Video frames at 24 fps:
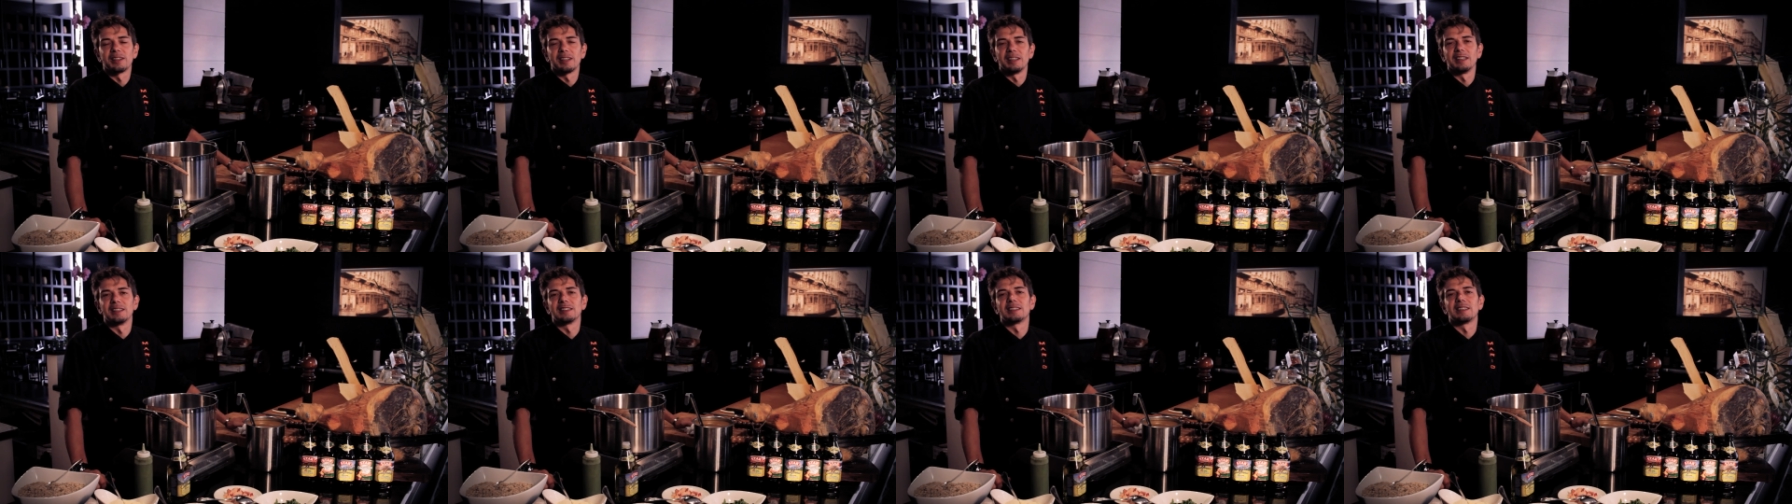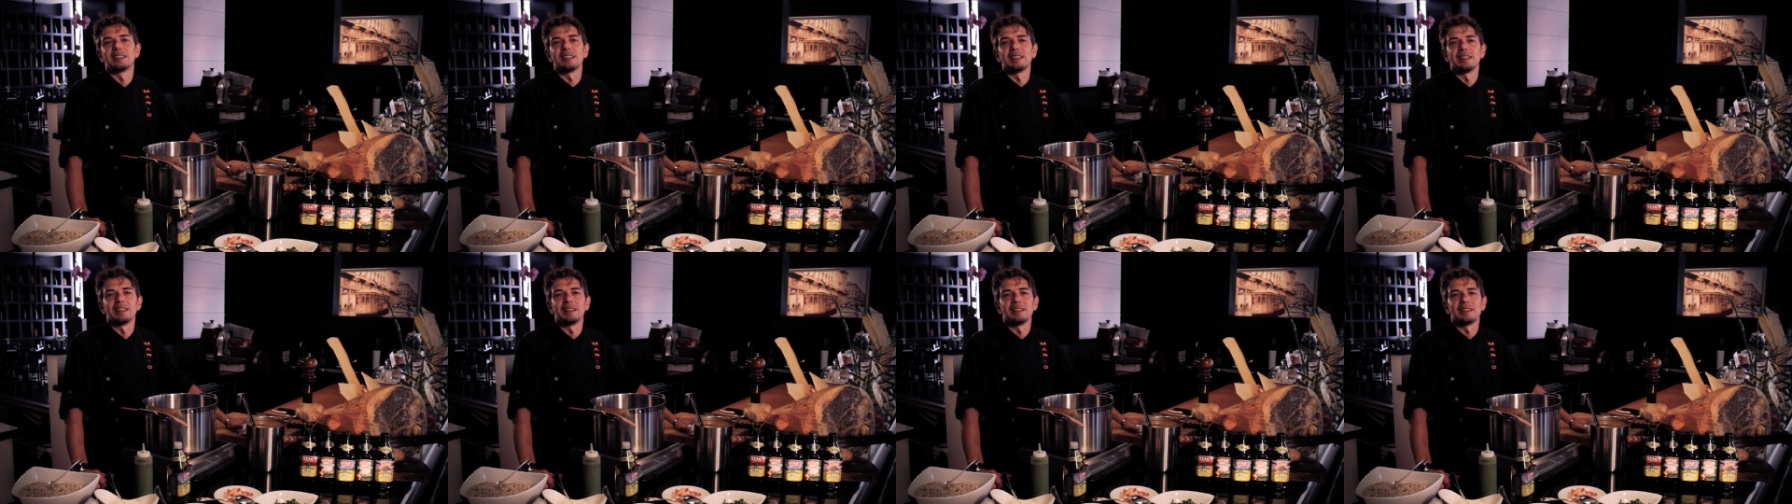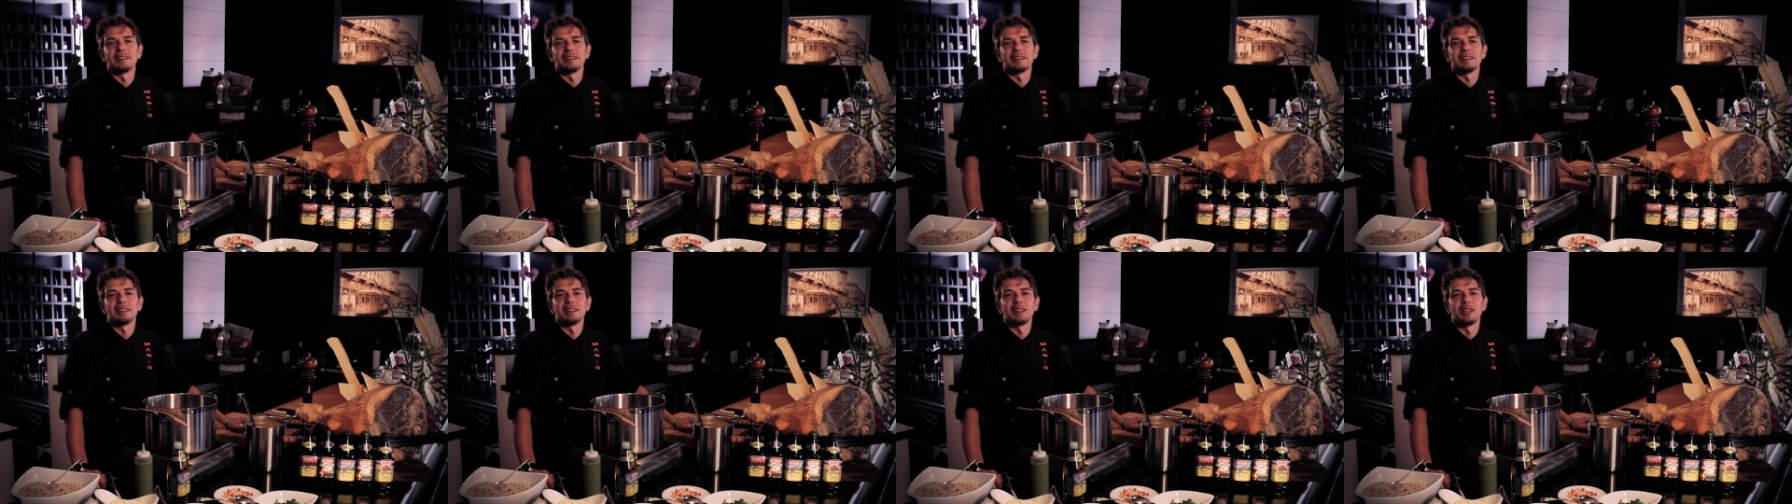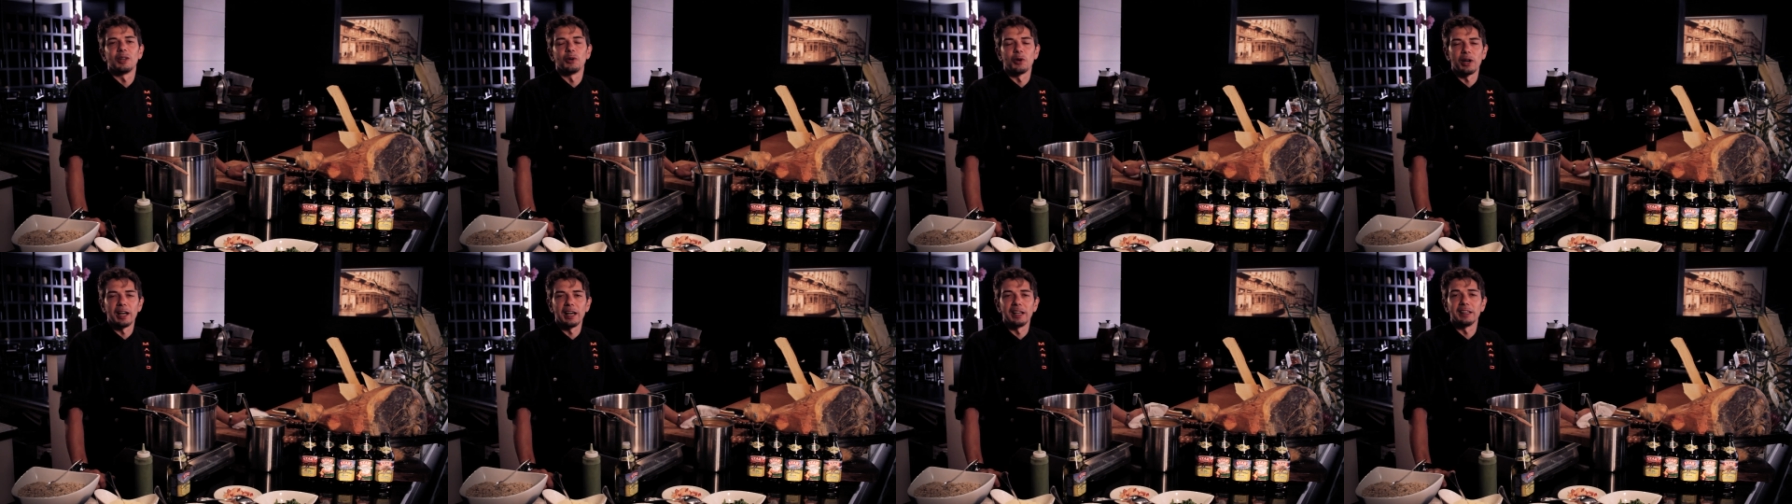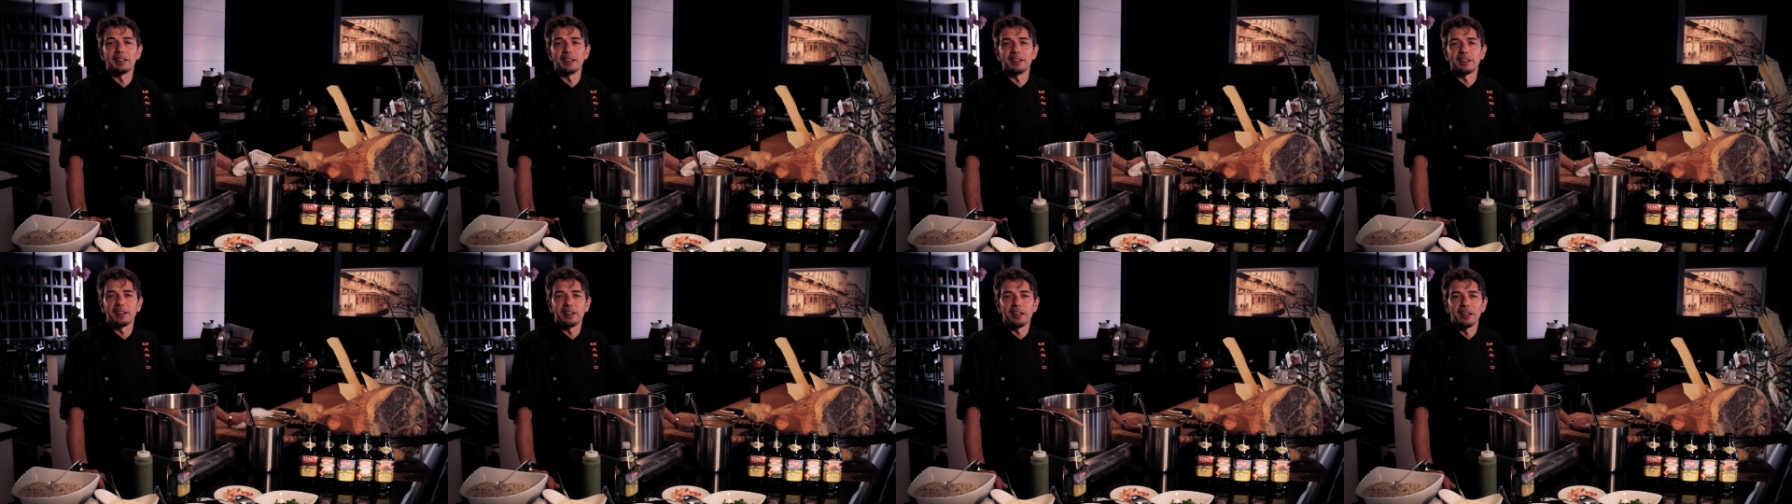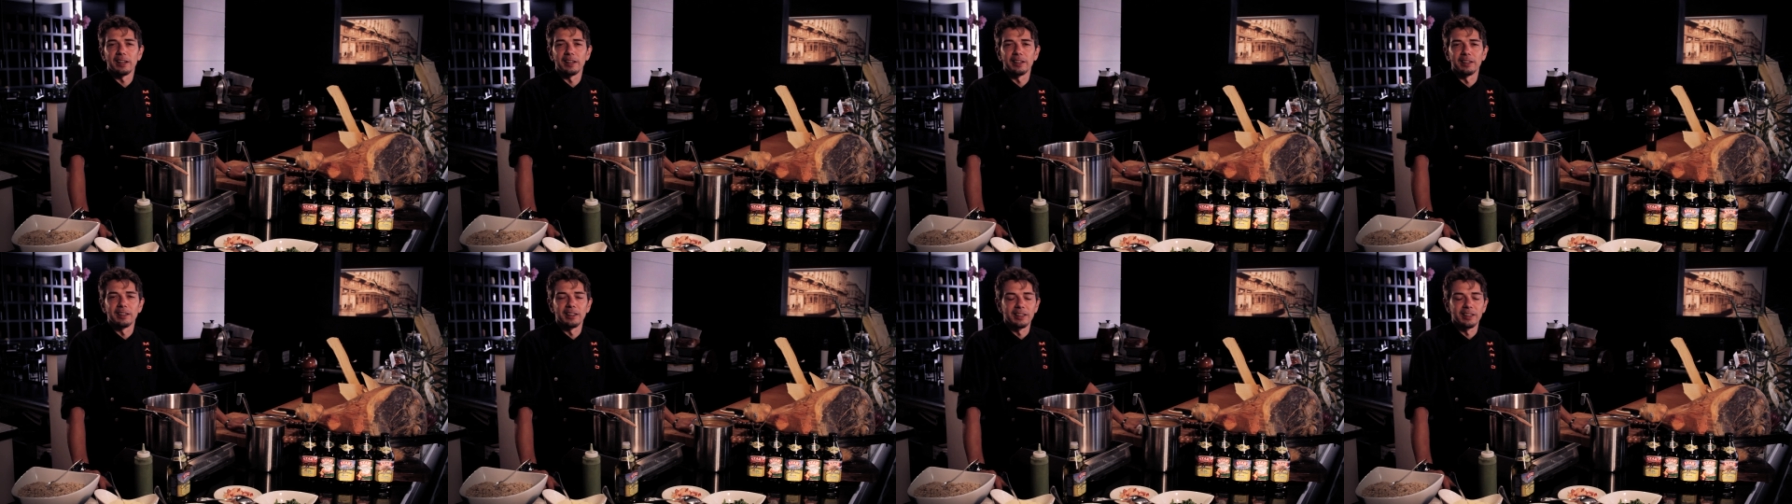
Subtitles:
is located here in